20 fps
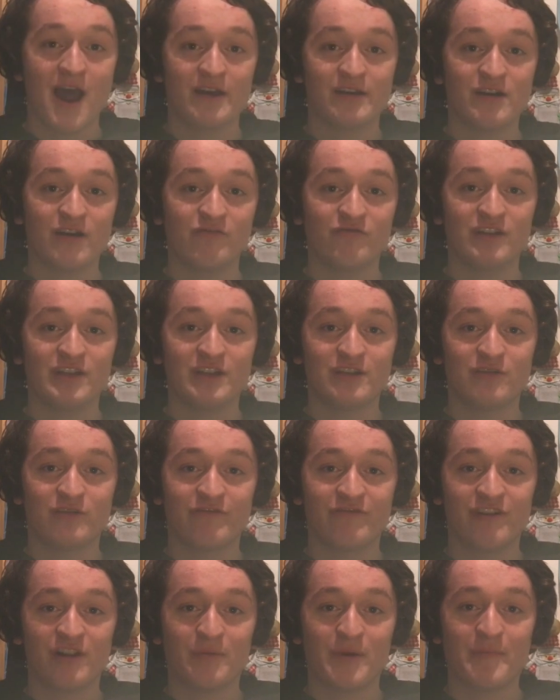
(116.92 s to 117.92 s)
and yeah, really
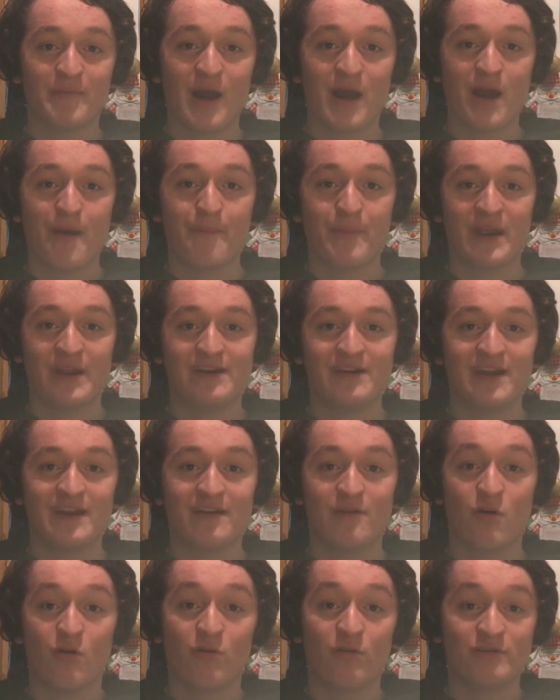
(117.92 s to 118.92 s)
good film in my
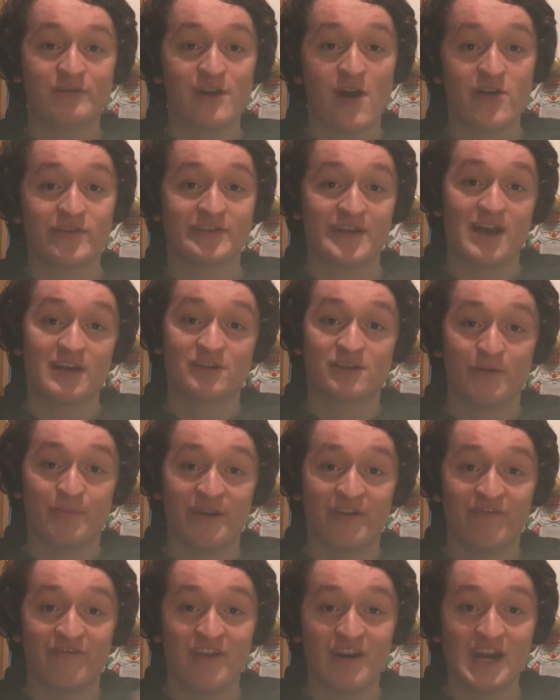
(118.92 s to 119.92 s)
opinion, also sets up
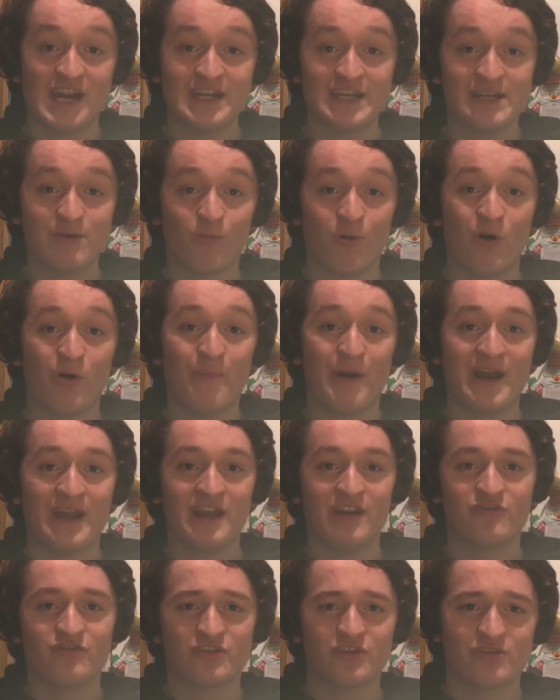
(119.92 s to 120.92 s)
Infinity War by
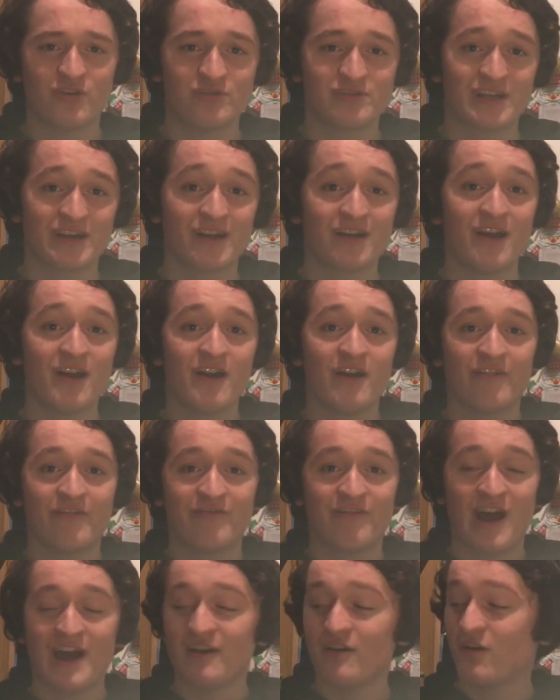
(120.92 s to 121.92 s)
introducing
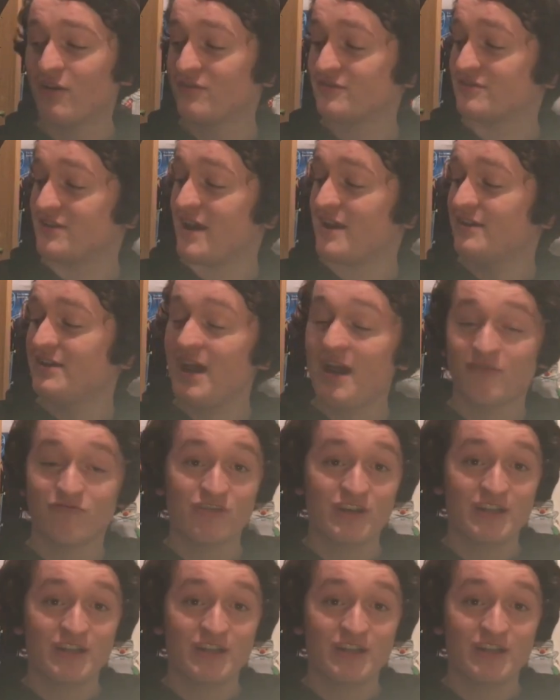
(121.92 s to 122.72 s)
Thanos, and yeah,